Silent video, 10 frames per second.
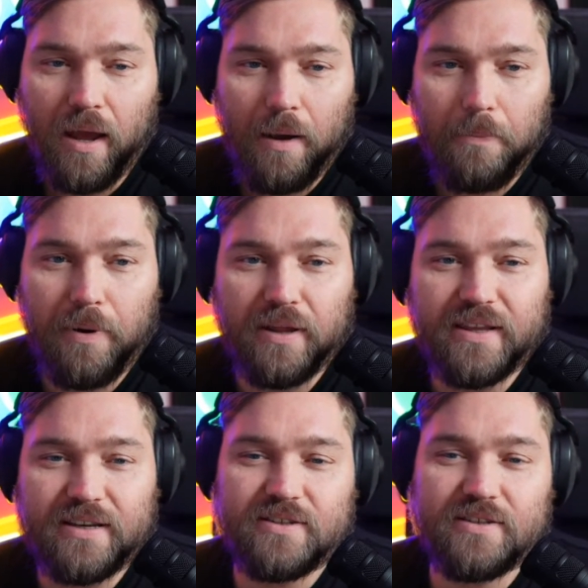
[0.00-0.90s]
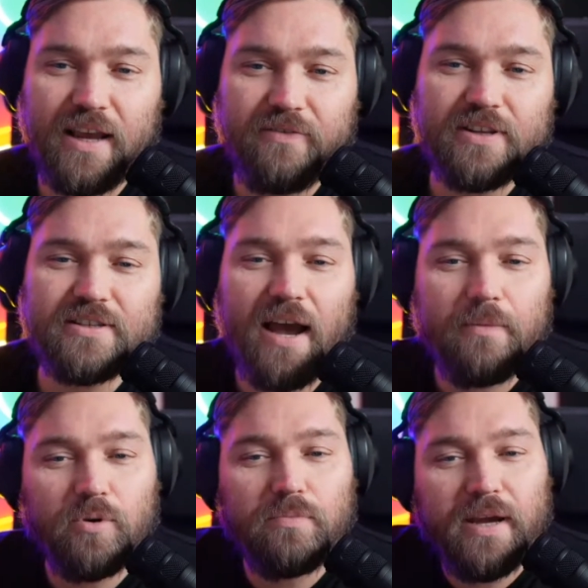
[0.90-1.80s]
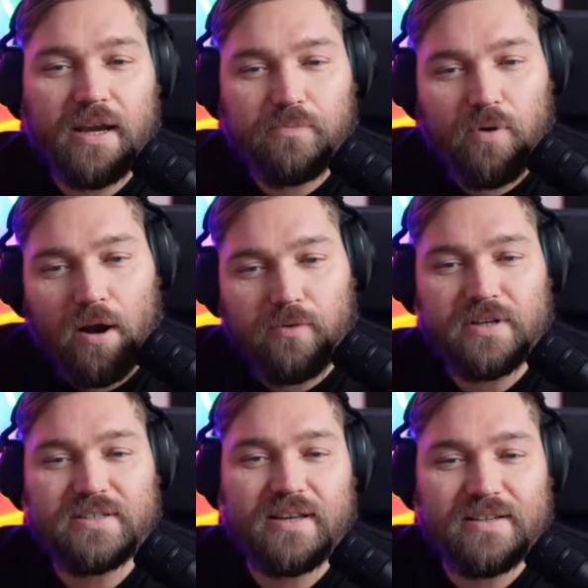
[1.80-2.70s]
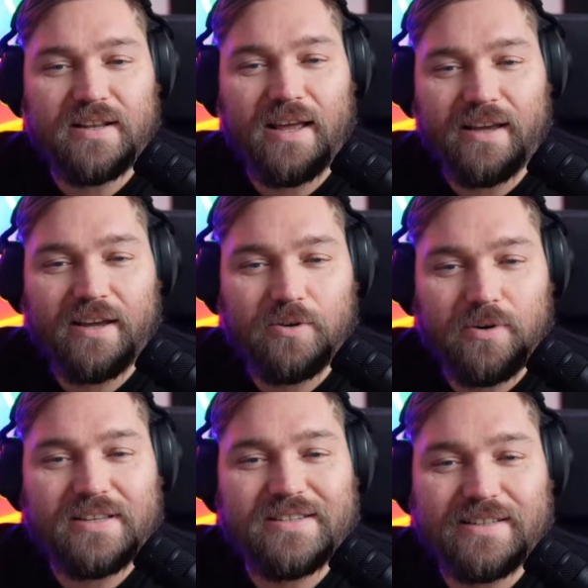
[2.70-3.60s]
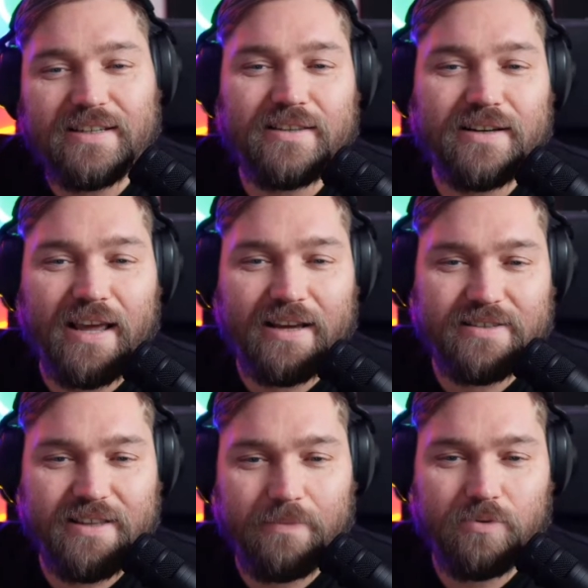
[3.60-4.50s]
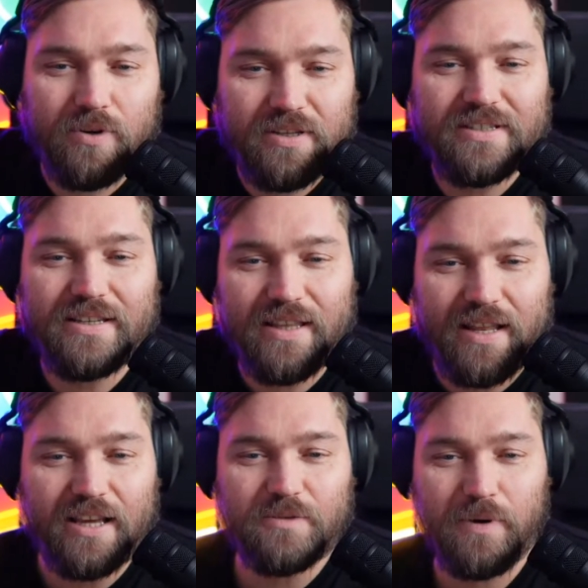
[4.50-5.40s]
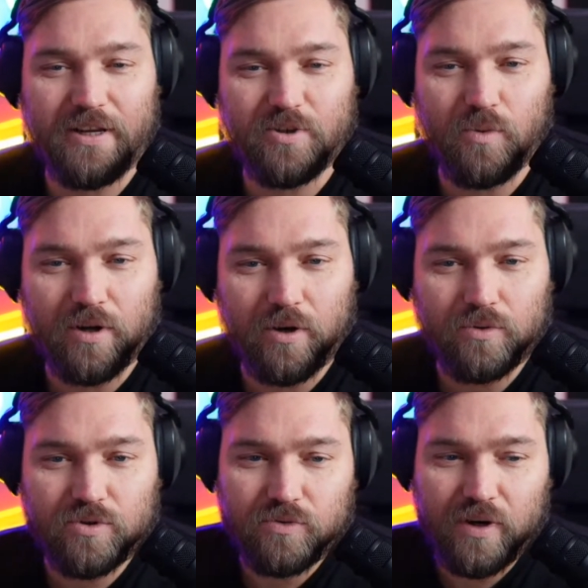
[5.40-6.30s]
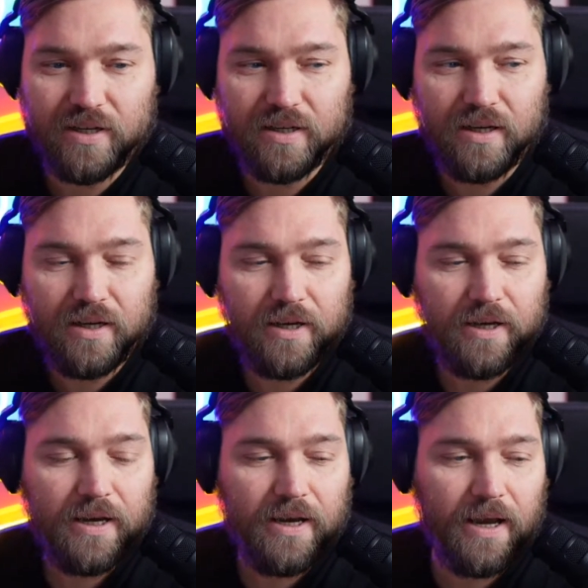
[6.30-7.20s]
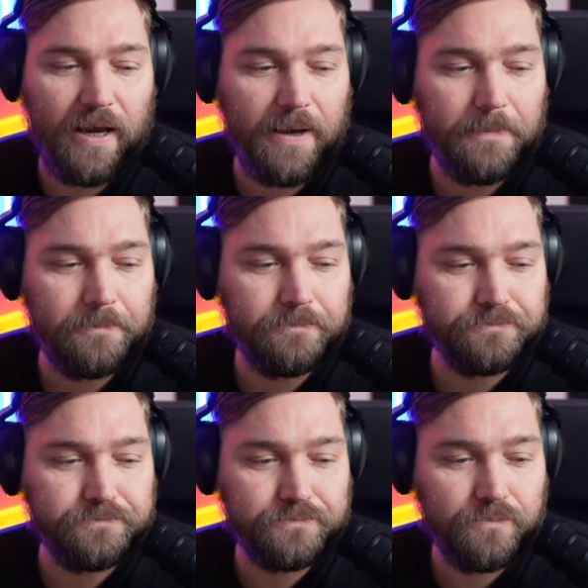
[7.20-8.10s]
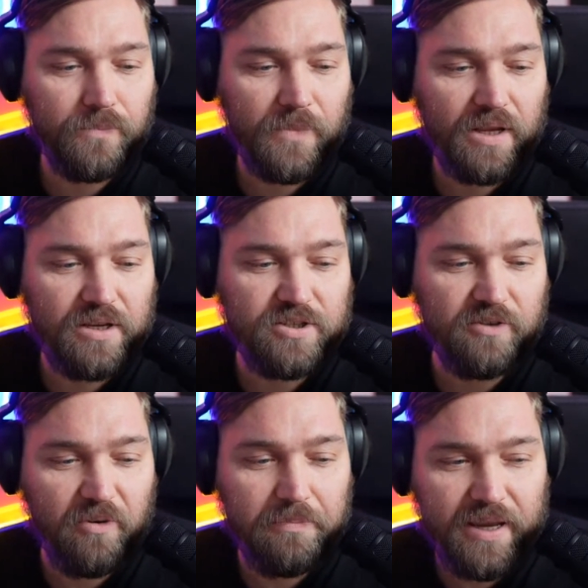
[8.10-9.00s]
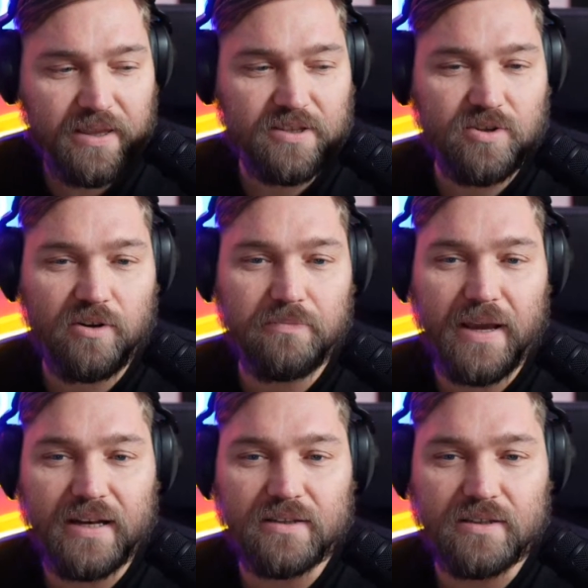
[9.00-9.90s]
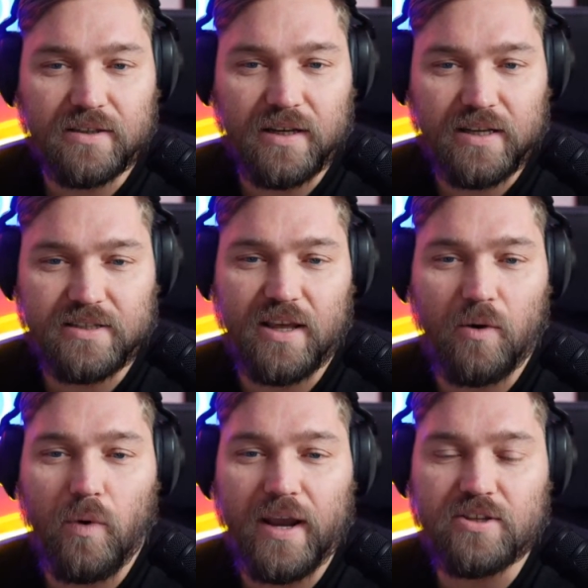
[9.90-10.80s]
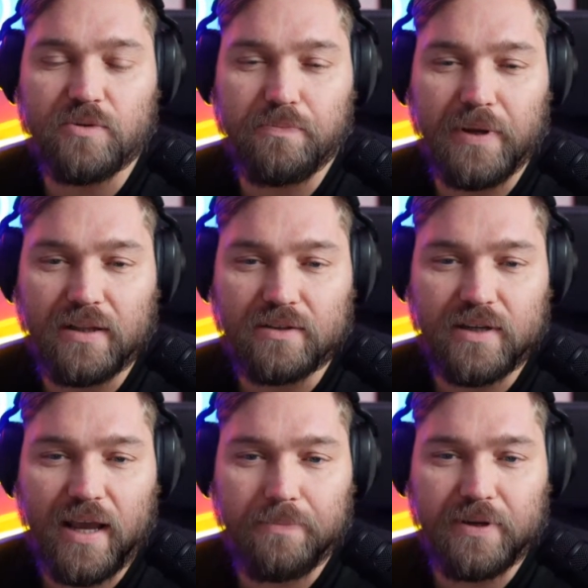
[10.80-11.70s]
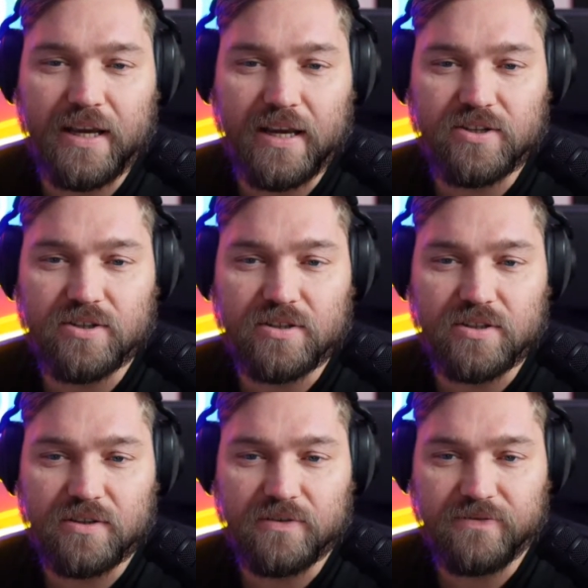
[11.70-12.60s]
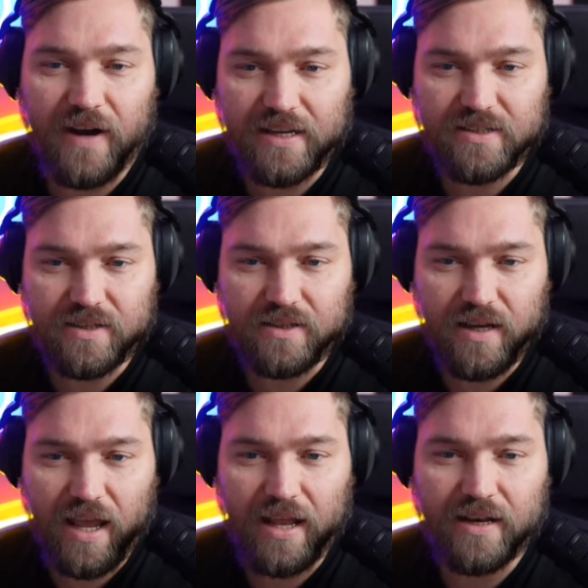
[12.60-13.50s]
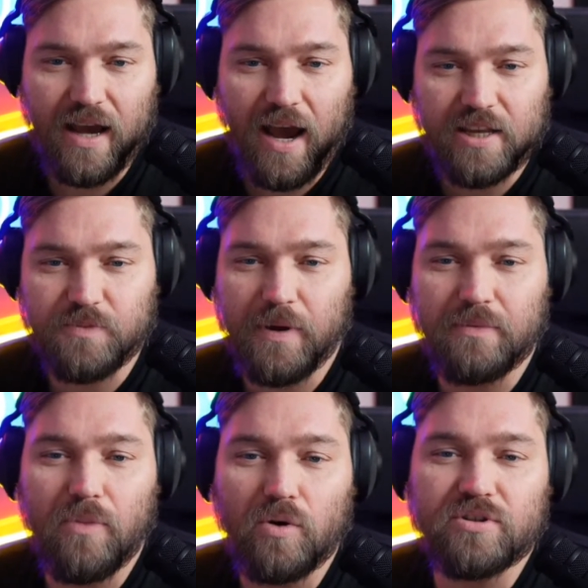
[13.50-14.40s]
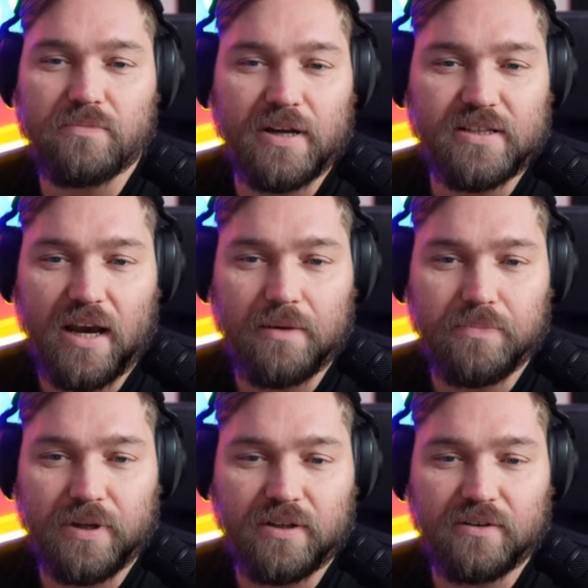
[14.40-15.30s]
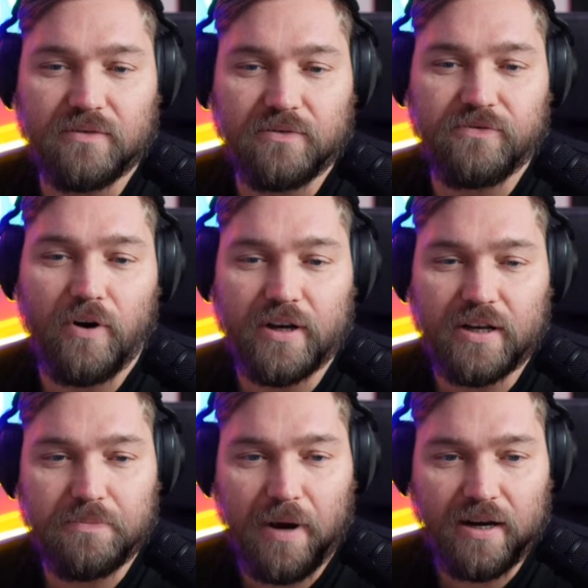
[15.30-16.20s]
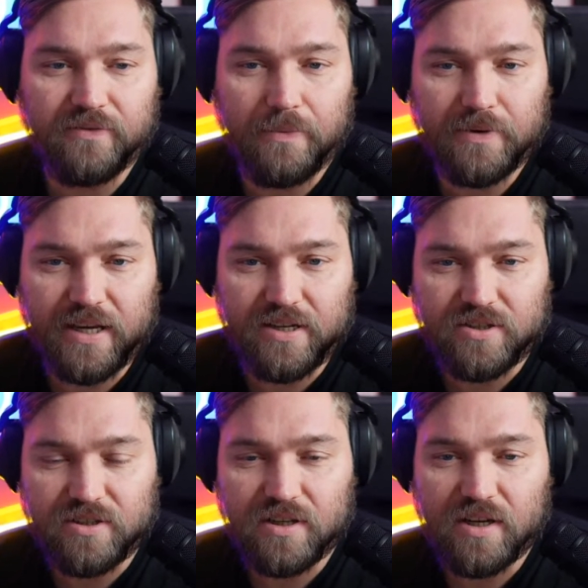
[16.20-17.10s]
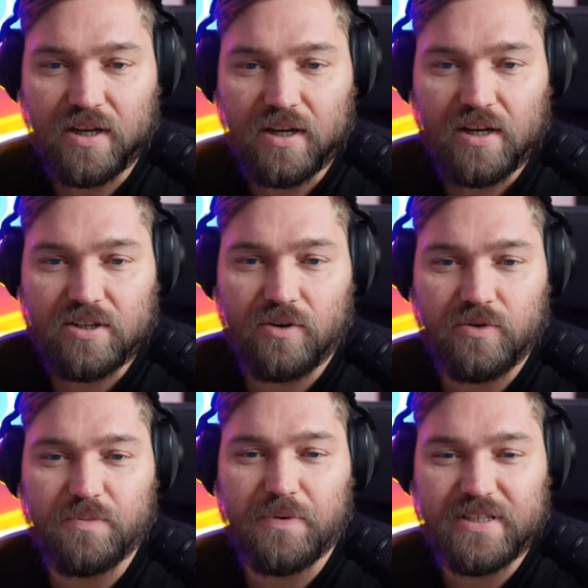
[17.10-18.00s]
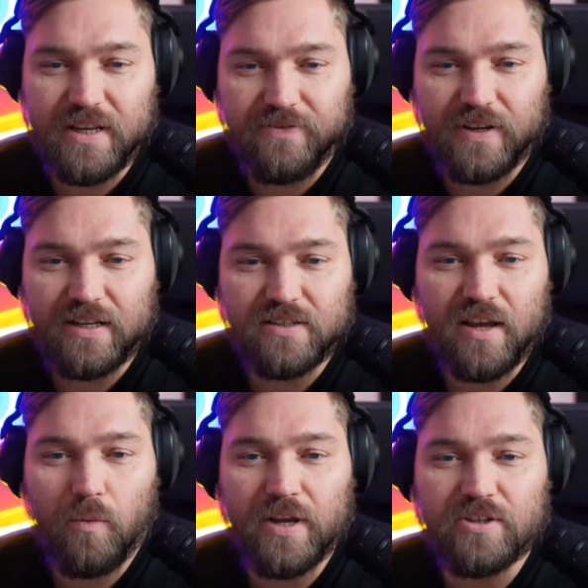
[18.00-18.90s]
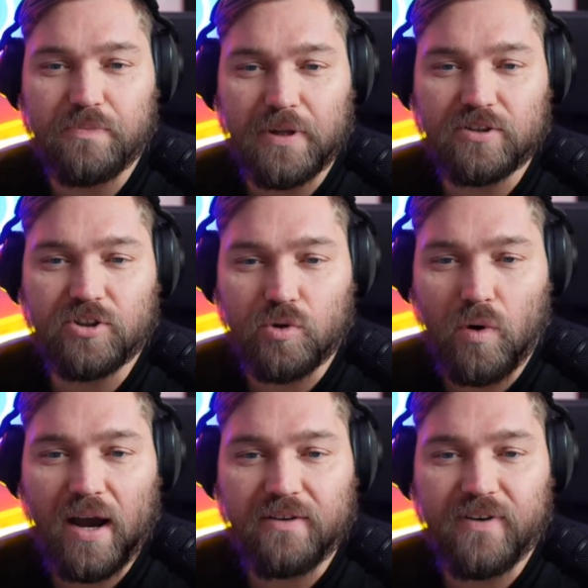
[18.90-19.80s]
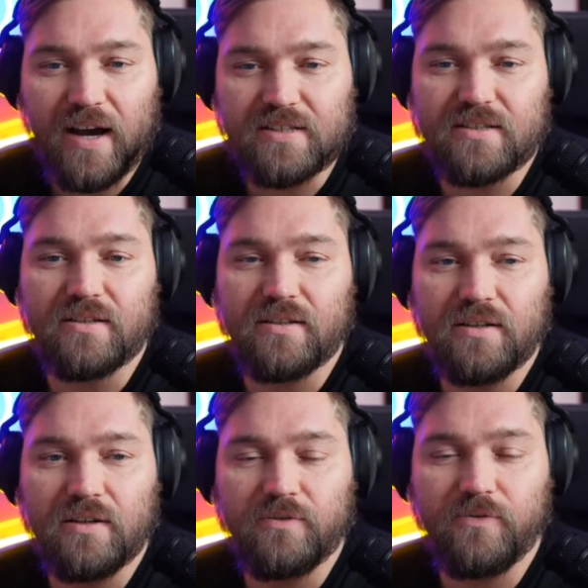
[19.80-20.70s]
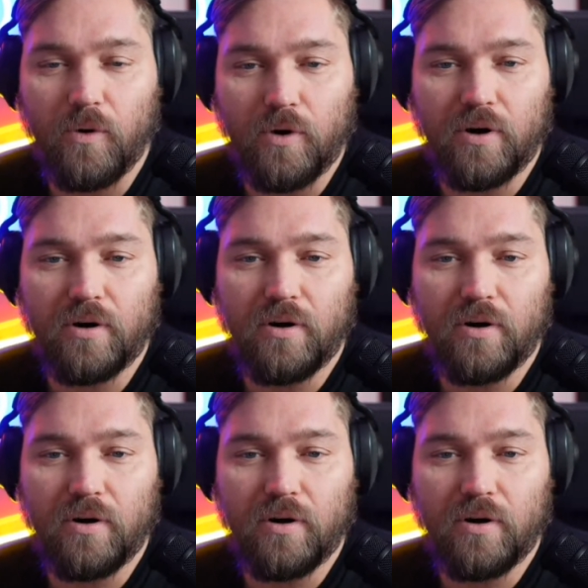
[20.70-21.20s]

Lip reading: But there's every time you make a progress, there's like you can see the next step, you can see the next place you want to go to, right? Um, so for me, this sort of meant, is there a way to build applications faster? And I spend most of my time building the front end part of applications. So specifically, is there a way to build UI faster for